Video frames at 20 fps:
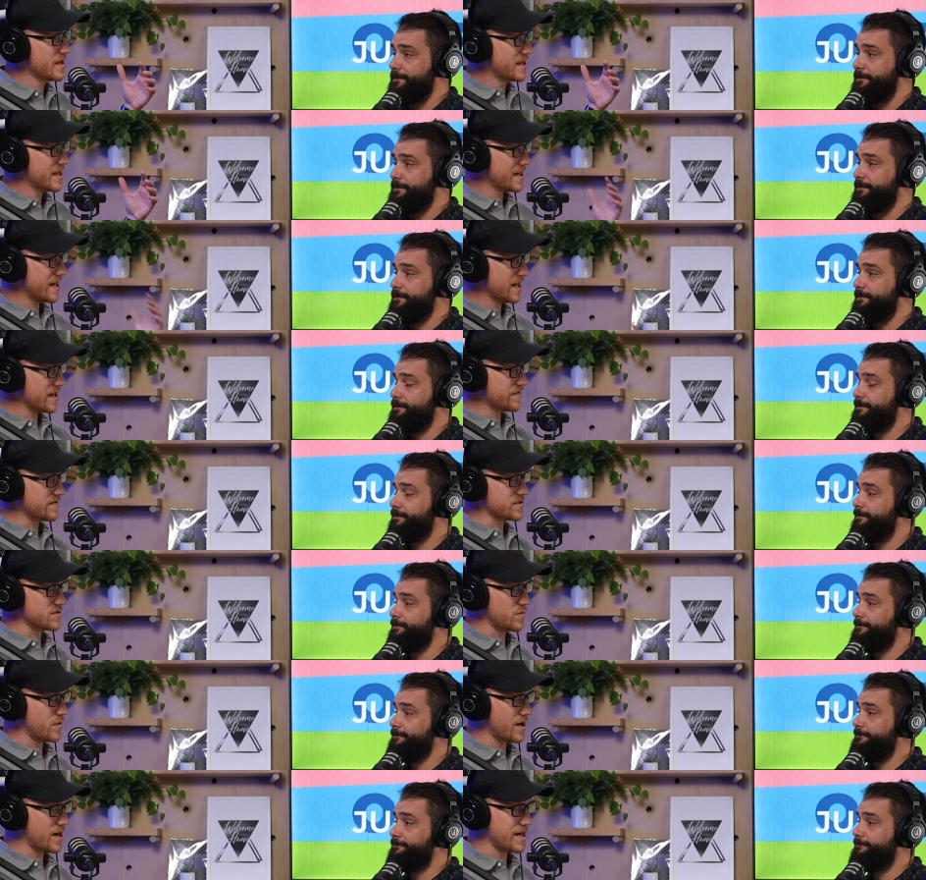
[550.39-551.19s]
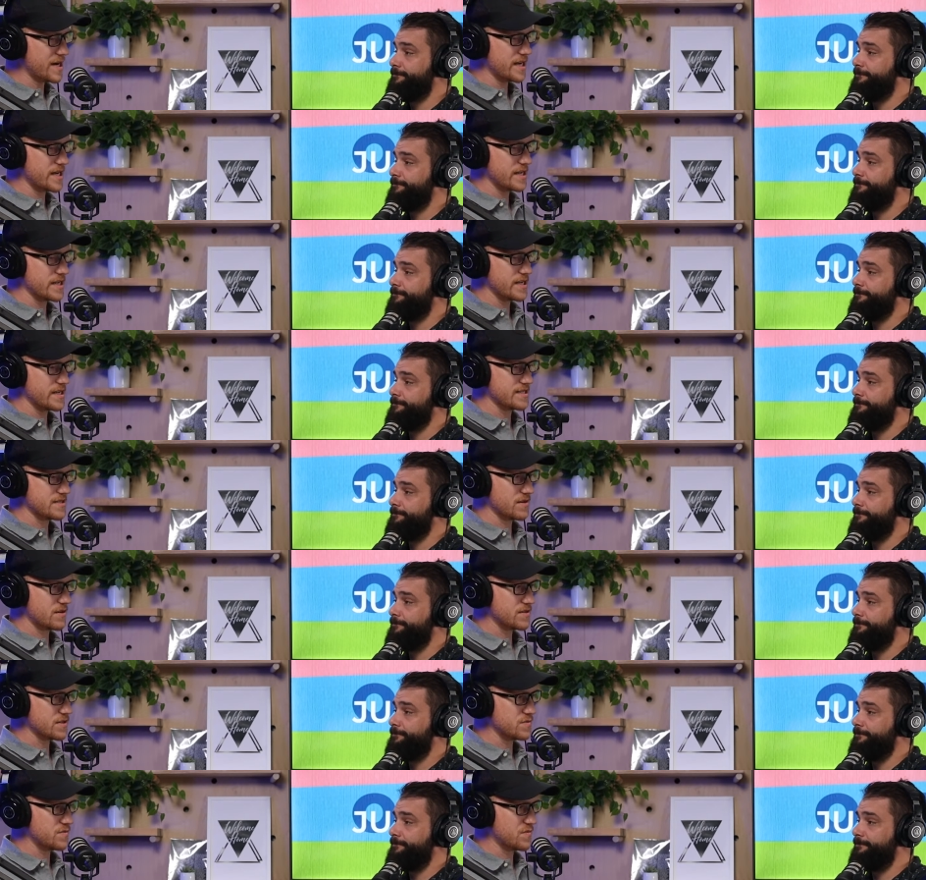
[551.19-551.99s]
Speaker 1: it kind of is why it's
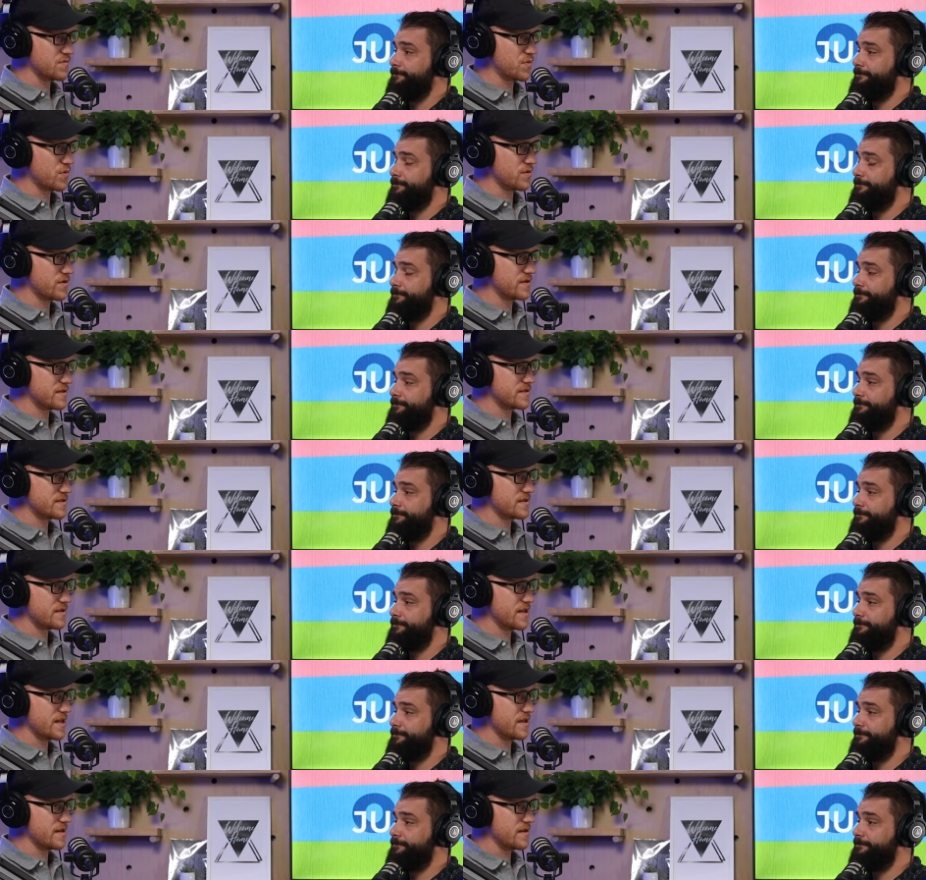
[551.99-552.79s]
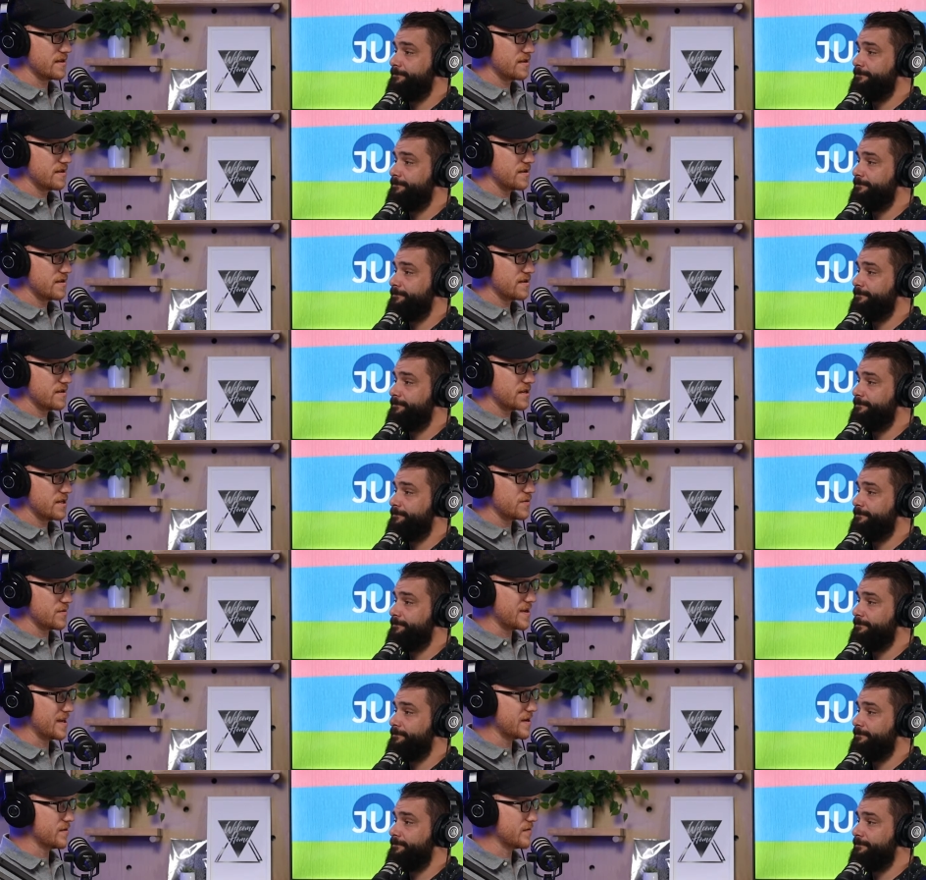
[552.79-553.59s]
also important that, you know,
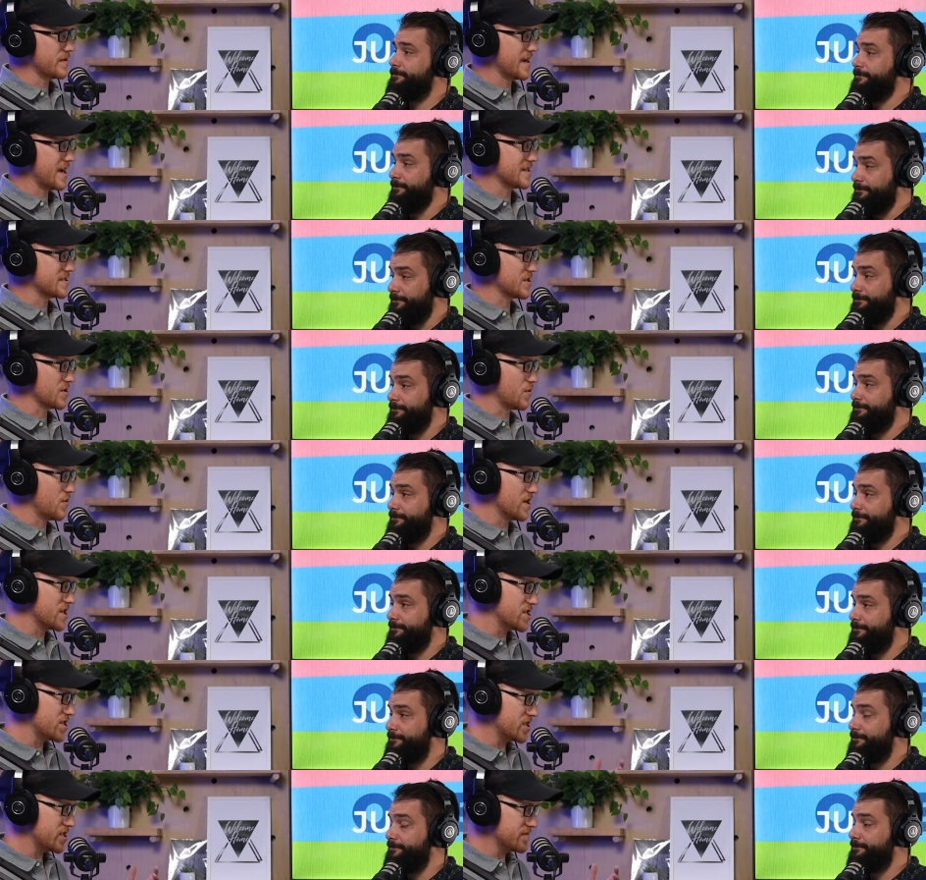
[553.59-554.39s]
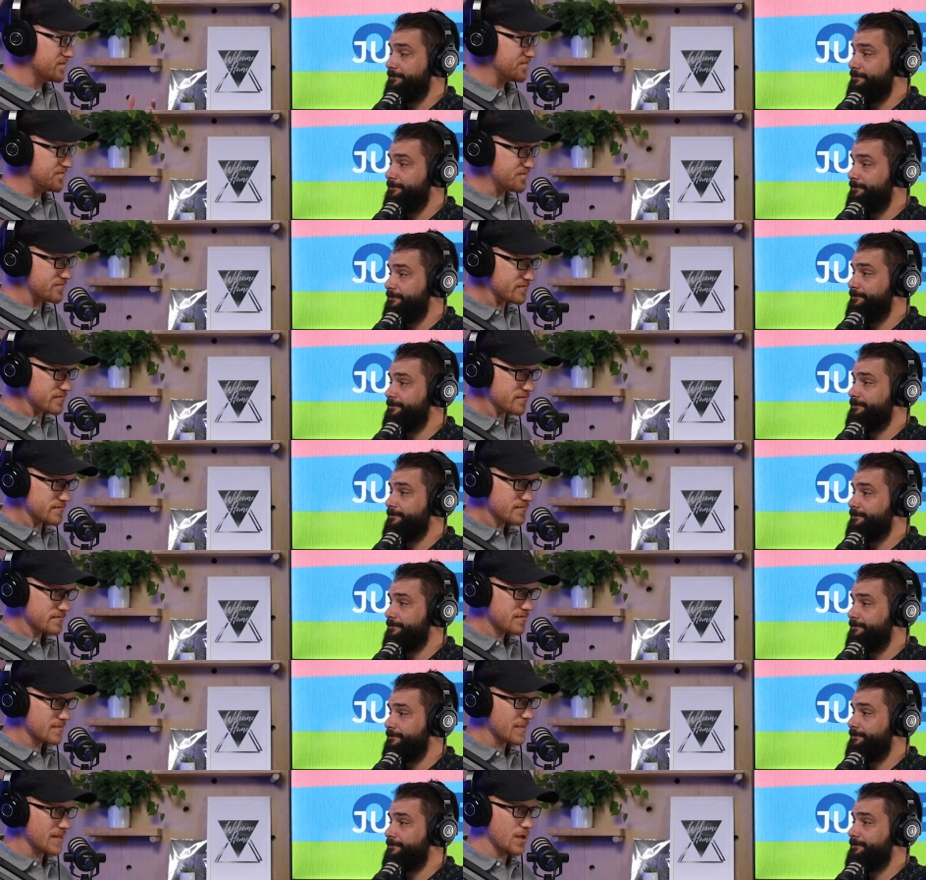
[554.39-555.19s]
we, we ask the question,
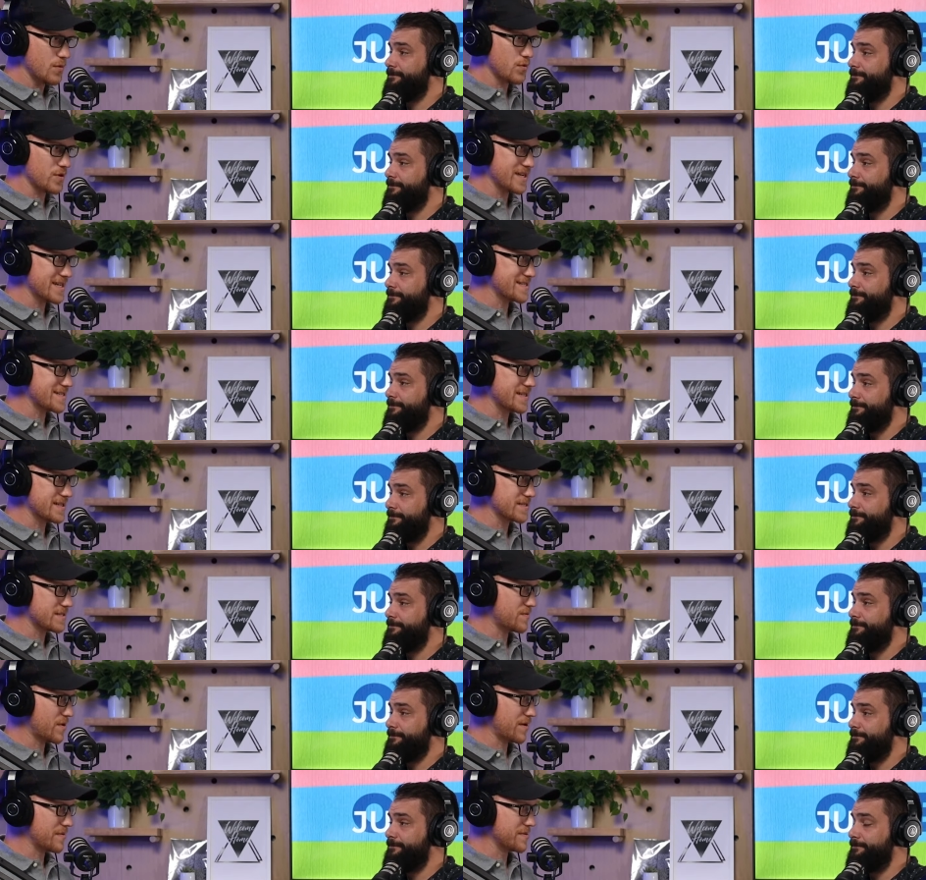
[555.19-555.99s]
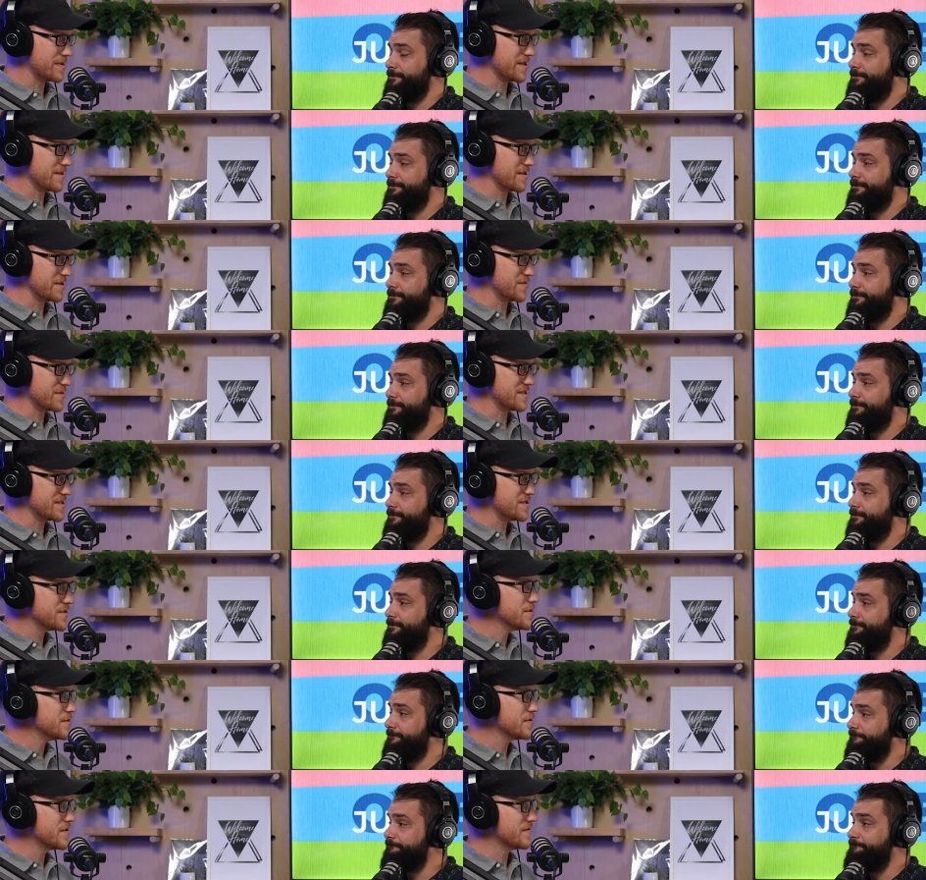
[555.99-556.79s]
and we'll get to this probably in a little bit
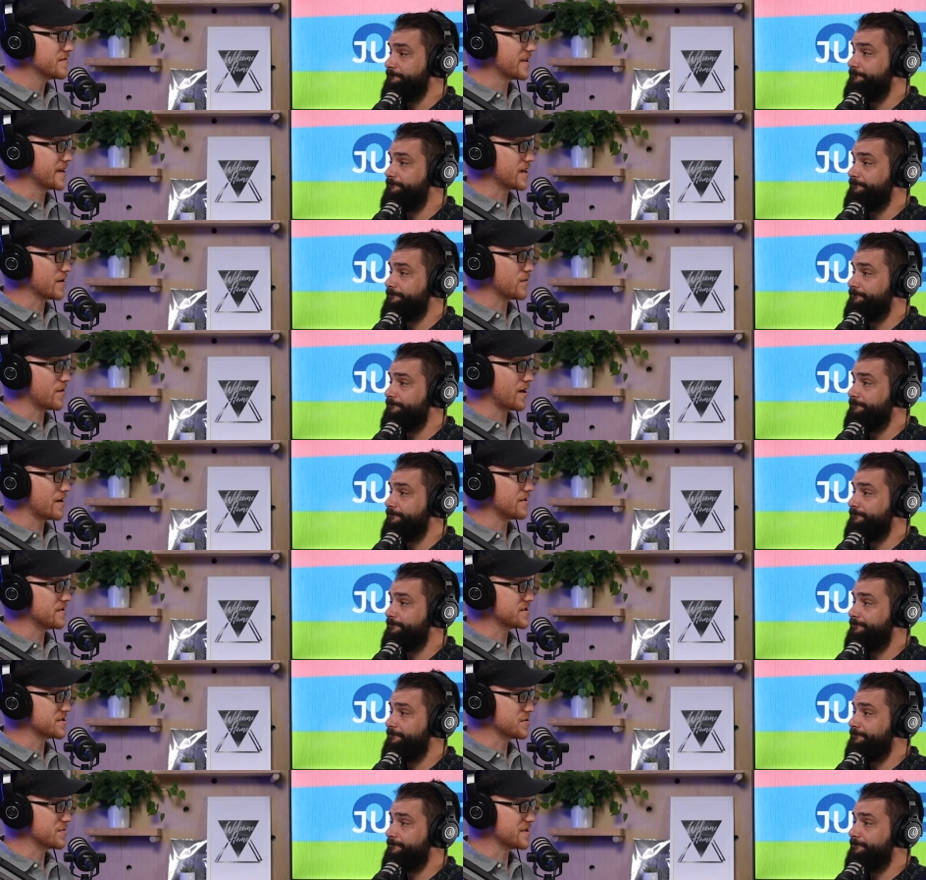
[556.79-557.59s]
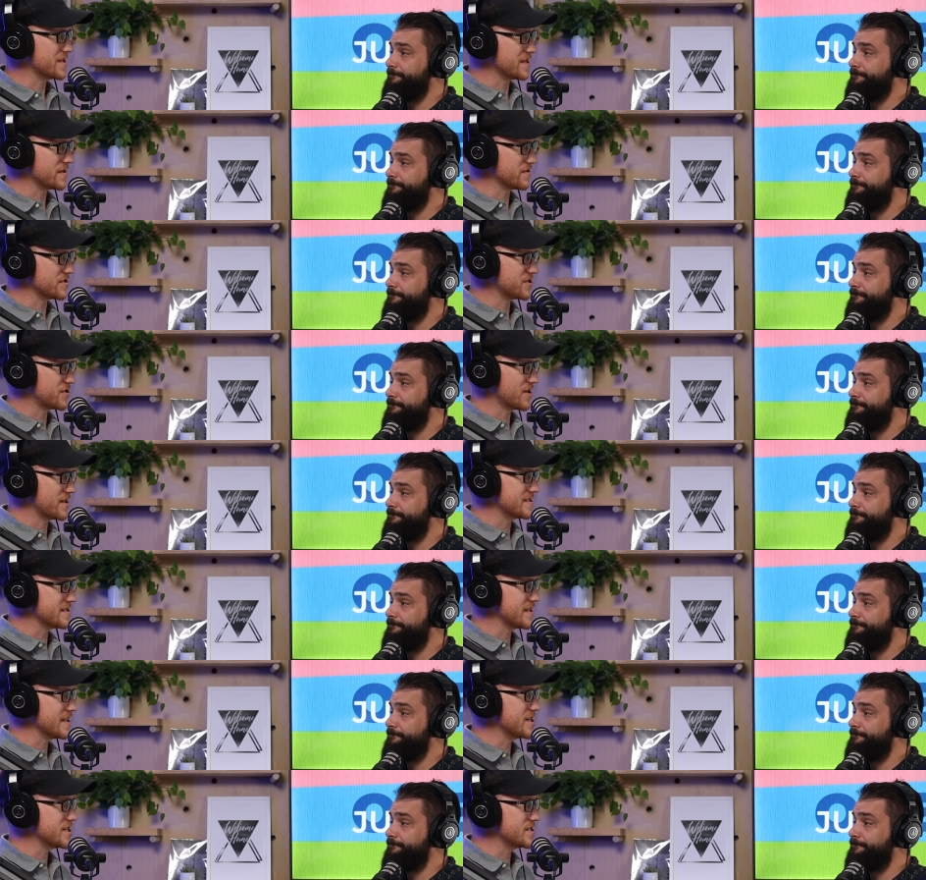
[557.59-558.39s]
too, of like, why are there so many English
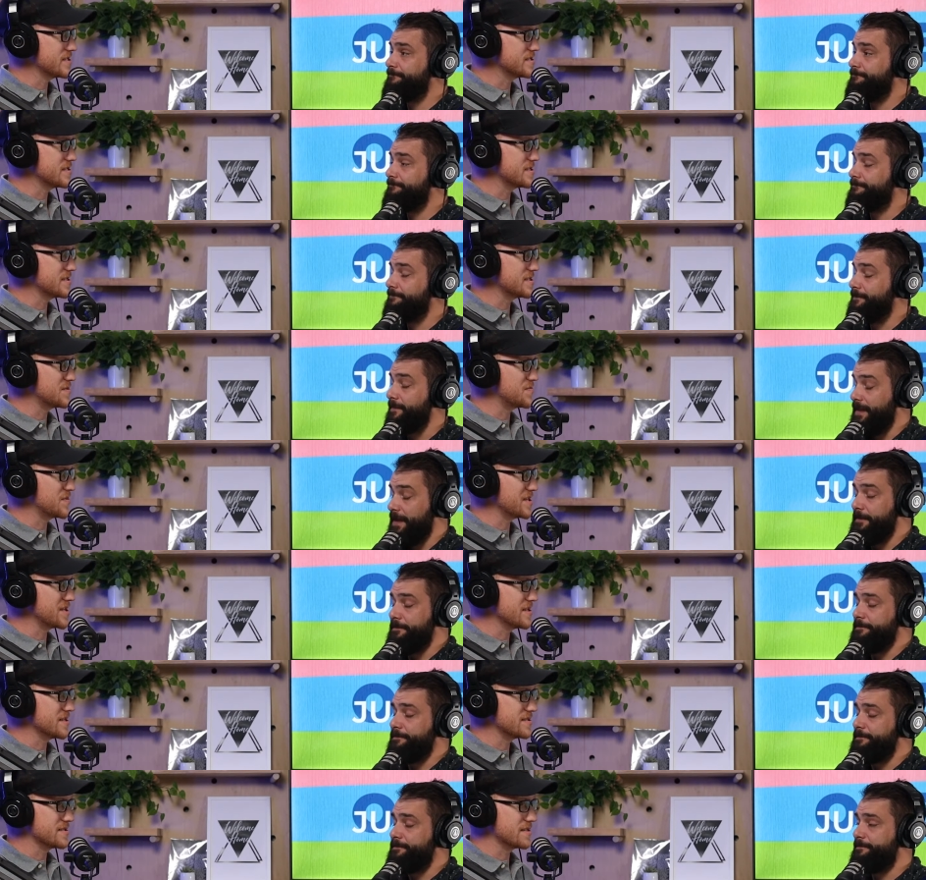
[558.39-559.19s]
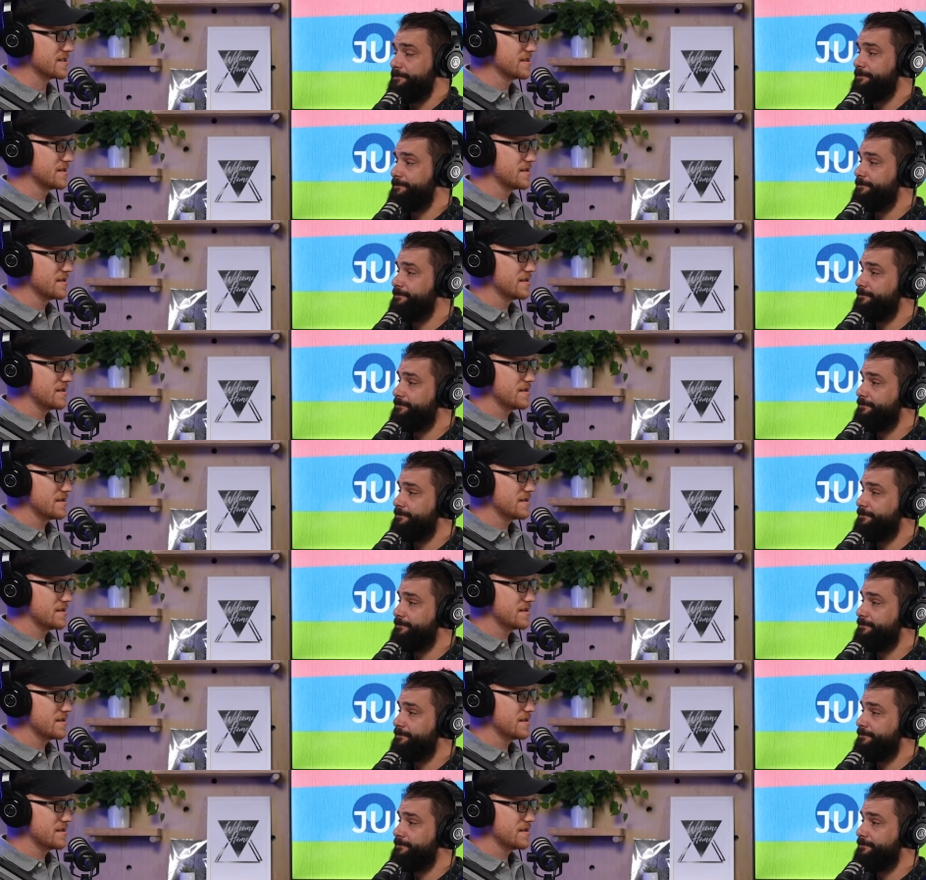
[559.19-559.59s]
translations? It's yep. because